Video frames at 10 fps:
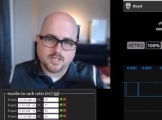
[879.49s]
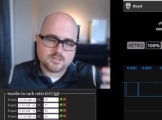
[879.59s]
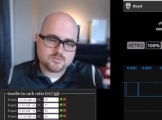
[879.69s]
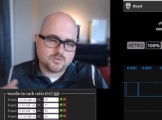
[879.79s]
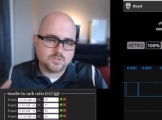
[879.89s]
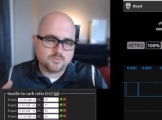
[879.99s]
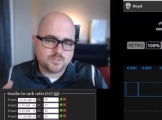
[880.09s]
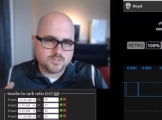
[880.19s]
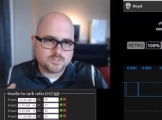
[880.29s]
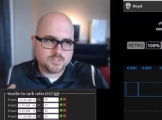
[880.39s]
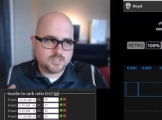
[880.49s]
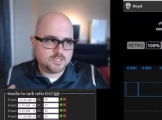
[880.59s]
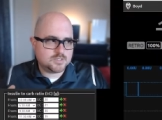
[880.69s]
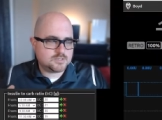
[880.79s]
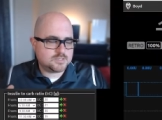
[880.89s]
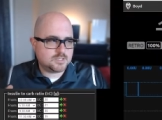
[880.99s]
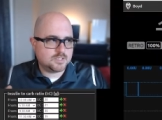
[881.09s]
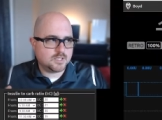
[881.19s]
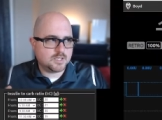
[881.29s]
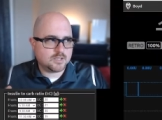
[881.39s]
Because normally what you see is you see
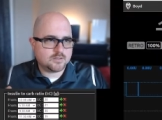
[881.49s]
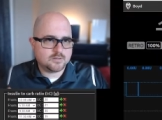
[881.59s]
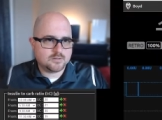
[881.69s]
like